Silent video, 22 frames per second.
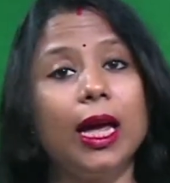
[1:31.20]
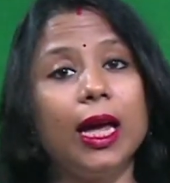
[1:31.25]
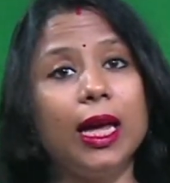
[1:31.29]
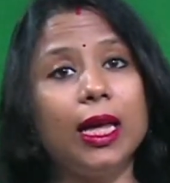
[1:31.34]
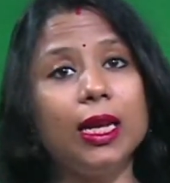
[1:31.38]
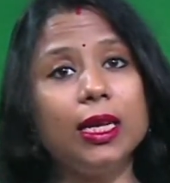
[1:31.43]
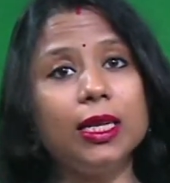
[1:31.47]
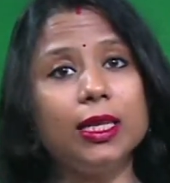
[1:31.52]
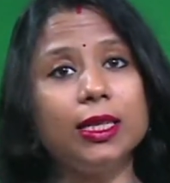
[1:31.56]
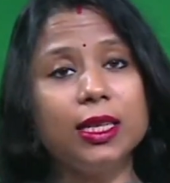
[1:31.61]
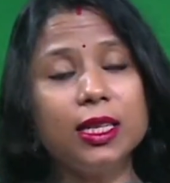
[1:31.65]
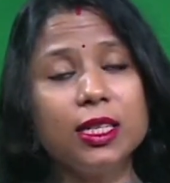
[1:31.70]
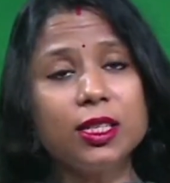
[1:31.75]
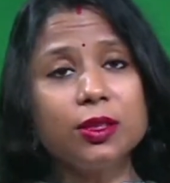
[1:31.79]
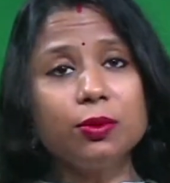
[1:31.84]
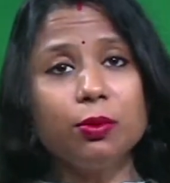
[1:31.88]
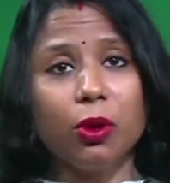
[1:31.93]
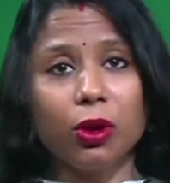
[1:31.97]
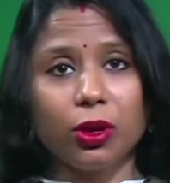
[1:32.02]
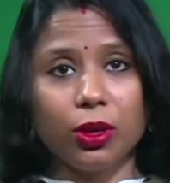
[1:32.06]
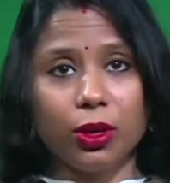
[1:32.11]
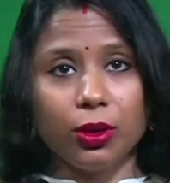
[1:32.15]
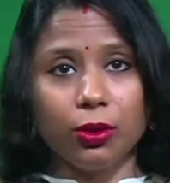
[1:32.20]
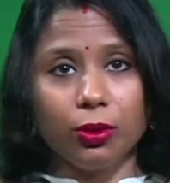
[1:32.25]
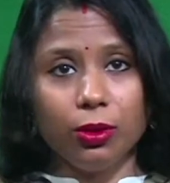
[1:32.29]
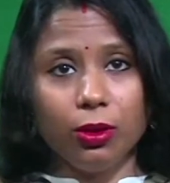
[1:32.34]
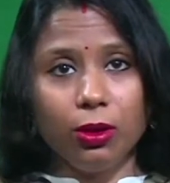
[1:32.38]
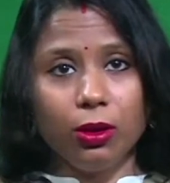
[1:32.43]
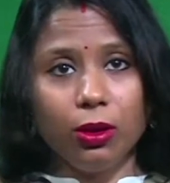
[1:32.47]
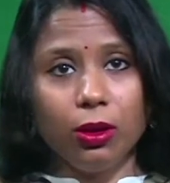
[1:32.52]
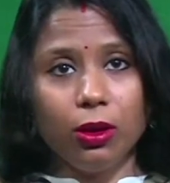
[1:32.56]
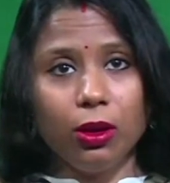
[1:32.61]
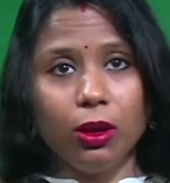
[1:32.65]
In this
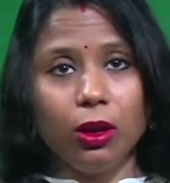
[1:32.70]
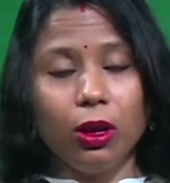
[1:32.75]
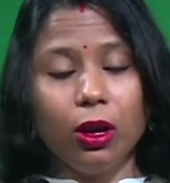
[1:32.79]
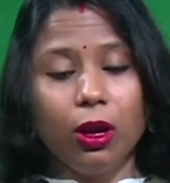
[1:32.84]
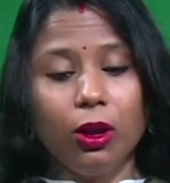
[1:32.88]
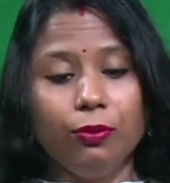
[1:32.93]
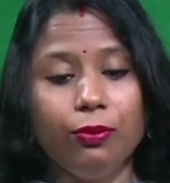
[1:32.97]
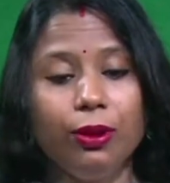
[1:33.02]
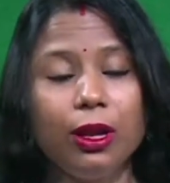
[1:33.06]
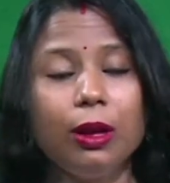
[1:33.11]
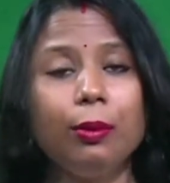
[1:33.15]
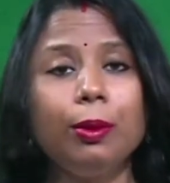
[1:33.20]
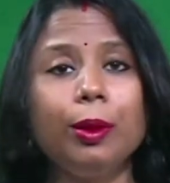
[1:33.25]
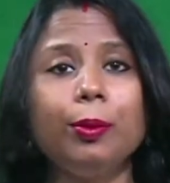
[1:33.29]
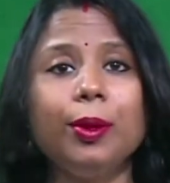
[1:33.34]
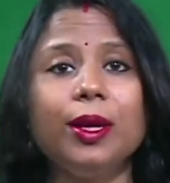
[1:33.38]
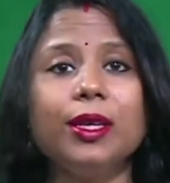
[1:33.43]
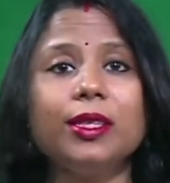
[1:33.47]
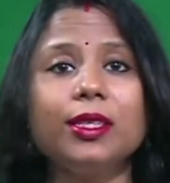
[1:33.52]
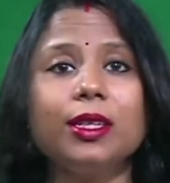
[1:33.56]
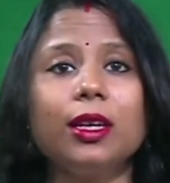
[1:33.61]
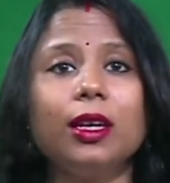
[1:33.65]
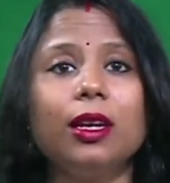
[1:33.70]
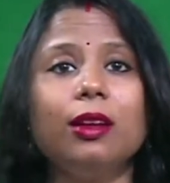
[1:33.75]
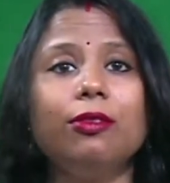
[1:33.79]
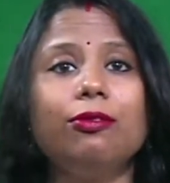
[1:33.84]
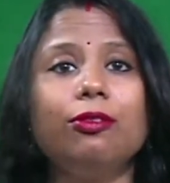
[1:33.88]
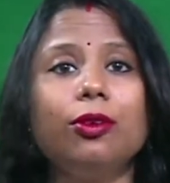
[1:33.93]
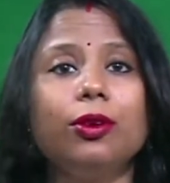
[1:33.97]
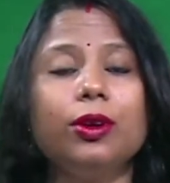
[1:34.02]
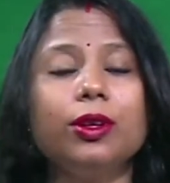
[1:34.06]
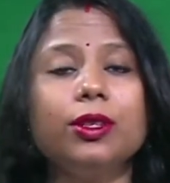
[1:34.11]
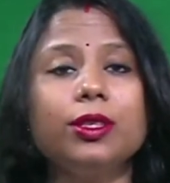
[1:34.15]
module, we'll be basically
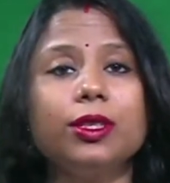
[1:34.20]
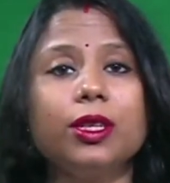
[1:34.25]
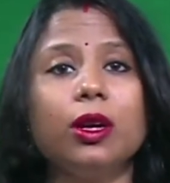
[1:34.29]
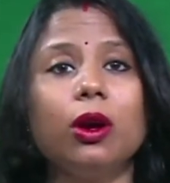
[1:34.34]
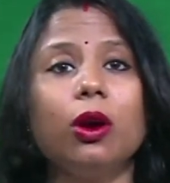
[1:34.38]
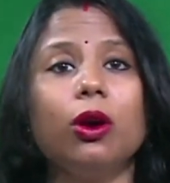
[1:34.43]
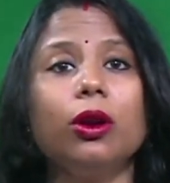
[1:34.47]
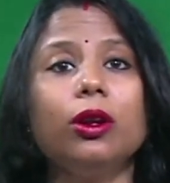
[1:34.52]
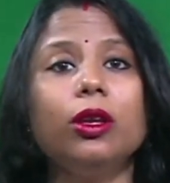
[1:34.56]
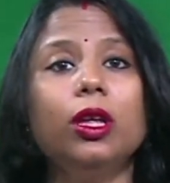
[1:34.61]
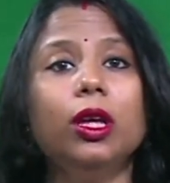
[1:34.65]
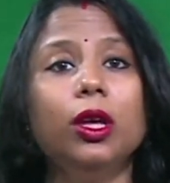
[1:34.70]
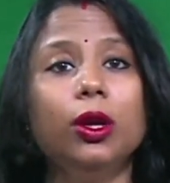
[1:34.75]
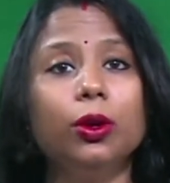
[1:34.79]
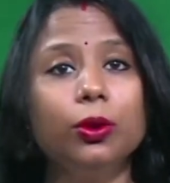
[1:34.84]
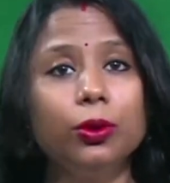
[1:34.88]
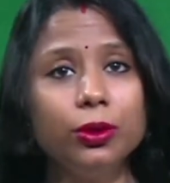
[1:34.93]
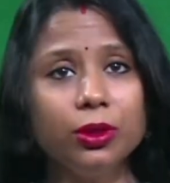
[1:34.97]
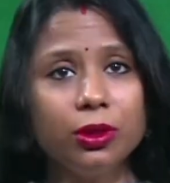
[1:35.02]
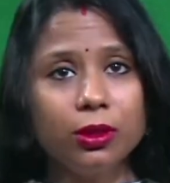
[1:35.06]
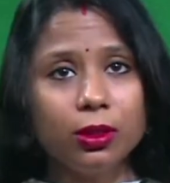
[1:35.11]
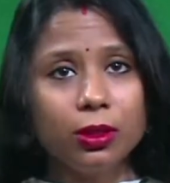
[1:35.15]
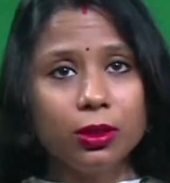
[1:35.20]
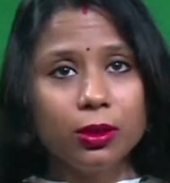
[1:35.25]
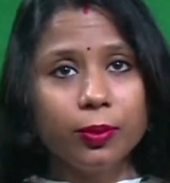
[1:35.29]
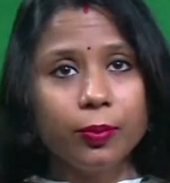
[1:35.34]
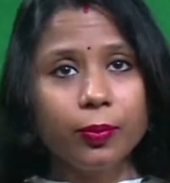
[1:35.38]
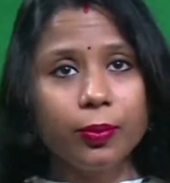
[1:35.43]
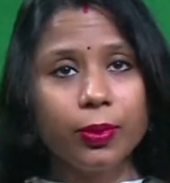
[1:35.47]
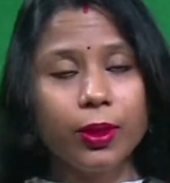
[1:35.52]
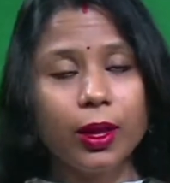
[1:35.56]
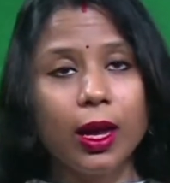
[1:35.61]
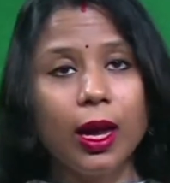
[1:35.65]
focusing on youth
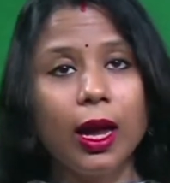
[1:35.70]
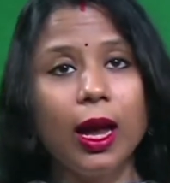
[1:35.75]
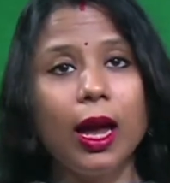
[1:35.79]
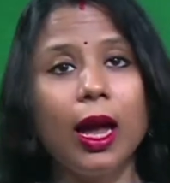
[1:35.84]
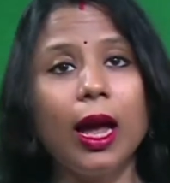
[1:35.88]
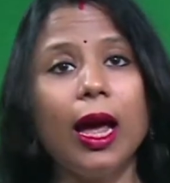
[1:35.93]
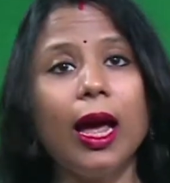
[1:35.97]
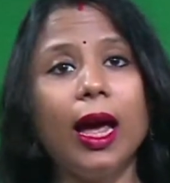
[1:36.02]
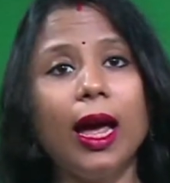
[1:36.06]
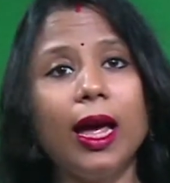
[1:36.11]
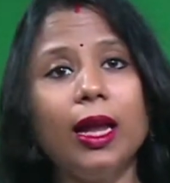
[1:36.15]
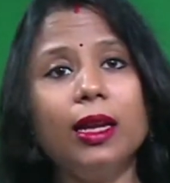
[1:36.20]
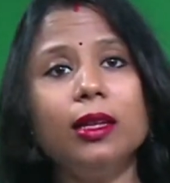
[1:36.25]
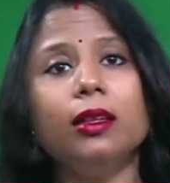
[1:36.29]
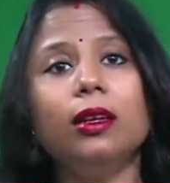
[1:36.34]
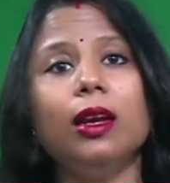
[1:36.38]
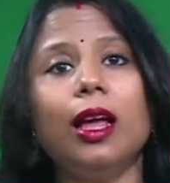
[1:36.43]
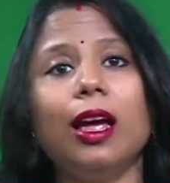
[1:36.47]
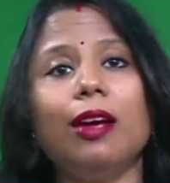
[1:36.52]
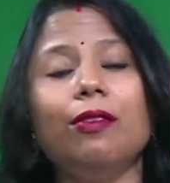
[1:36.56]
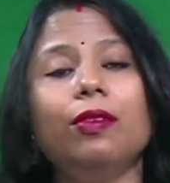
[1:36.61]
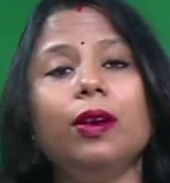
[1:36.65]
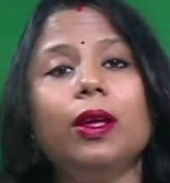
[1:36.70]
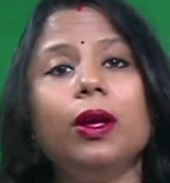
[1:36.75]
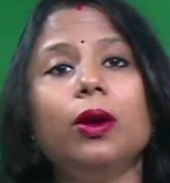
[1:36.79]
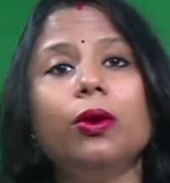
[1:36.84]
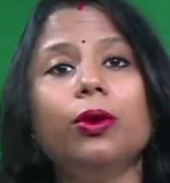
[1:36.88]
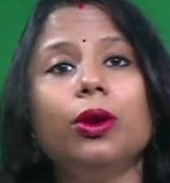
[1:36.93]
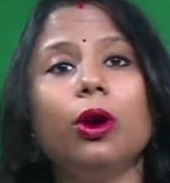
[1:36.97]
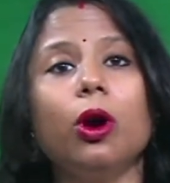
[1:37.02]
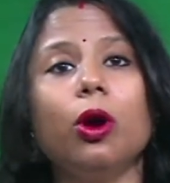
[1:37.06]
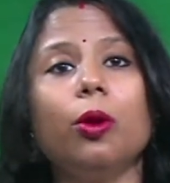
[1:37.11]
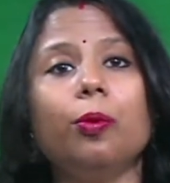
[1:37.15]
and the
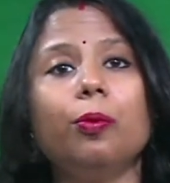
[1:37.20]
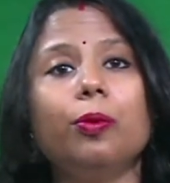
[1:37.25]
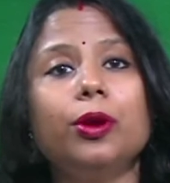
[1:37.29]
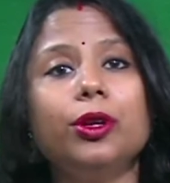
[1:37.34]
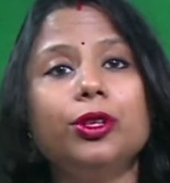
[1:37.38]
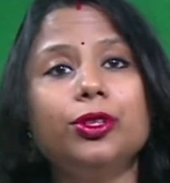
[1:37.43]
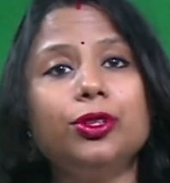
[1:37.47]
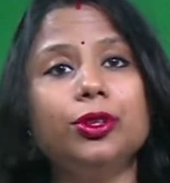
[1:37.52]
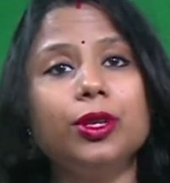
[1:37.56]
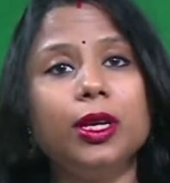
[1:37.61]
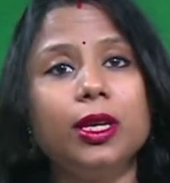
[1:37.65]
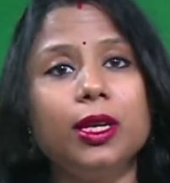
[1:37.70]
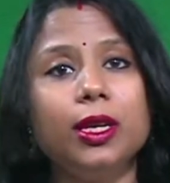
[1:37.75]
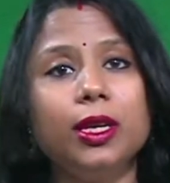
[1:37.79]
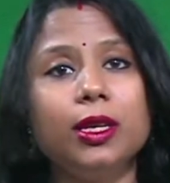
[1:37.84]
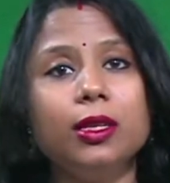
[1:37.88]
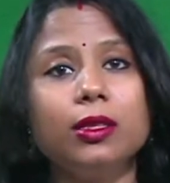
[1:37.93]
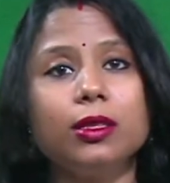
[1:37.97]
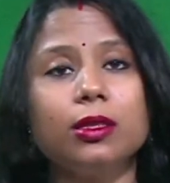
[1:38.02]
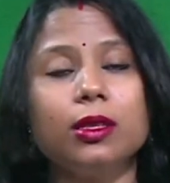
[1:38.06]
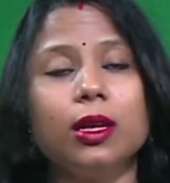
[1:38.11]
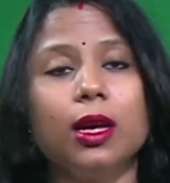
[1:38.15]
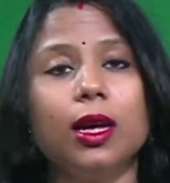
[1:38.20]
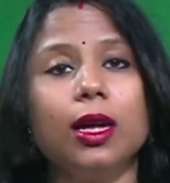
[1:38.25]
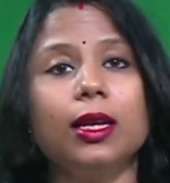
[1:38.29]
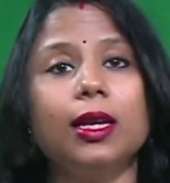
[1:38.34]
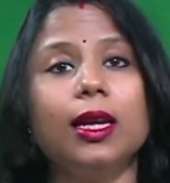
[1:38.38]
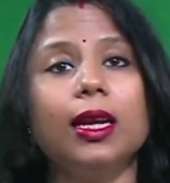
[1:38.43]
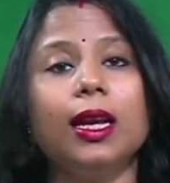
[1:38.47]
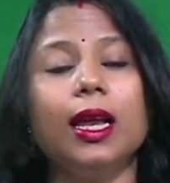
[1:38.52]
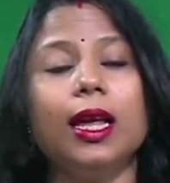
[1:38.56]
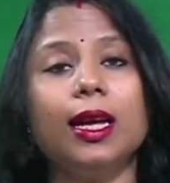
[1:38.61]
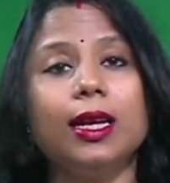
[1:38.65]
livelihood opportunities
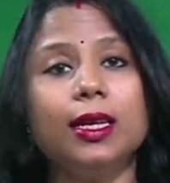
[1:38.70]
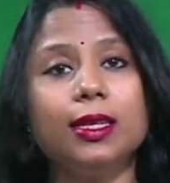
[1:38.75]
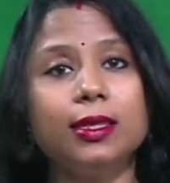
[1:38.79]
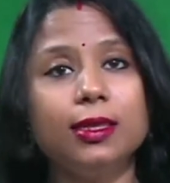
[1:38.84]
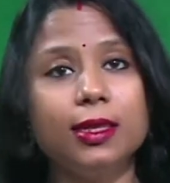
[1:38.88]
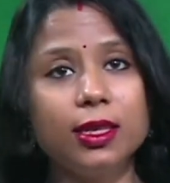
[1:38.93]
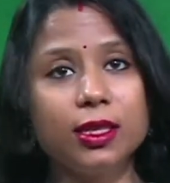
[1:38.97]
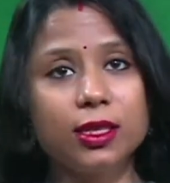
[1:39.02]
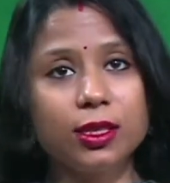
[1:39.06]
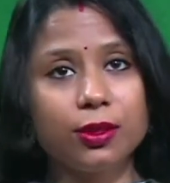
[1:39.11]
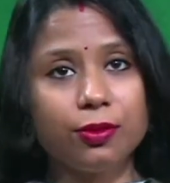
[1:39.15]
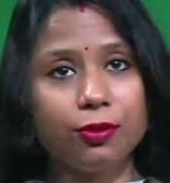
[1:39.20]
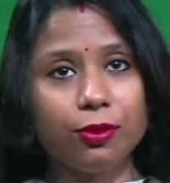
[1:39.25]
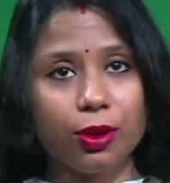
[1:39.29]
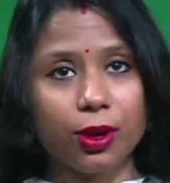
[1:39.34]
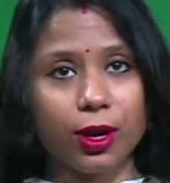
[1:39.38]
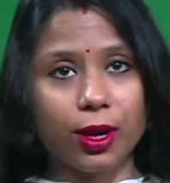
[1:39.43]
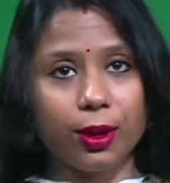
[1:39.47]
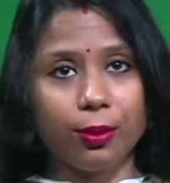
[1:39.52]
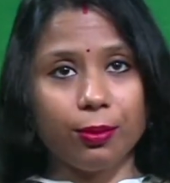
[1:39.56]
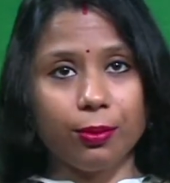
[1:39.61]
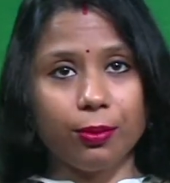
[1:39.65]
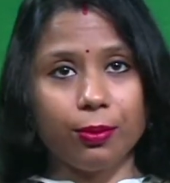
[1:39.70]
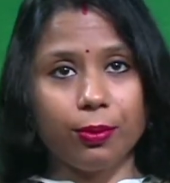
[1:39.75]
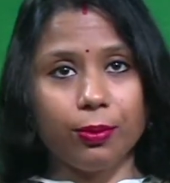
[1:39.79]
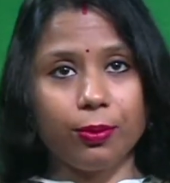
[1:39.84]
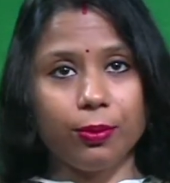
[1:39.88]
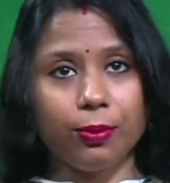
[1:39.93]
that exist for them